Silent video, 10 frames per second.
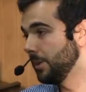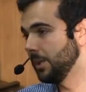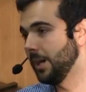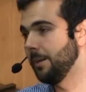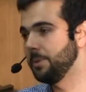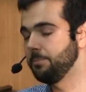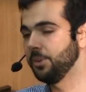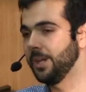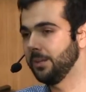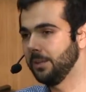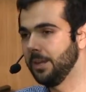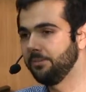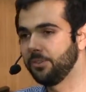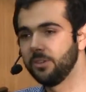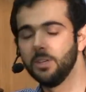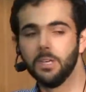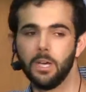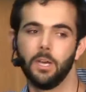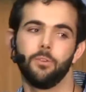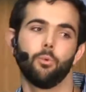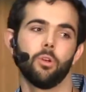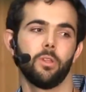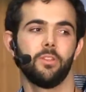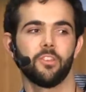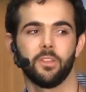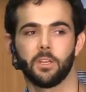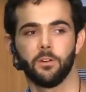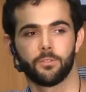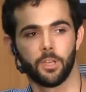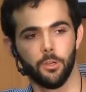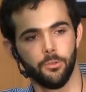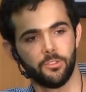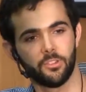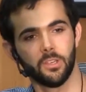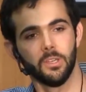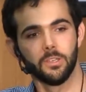A lot of people that left New Orleans and the Gulf Coast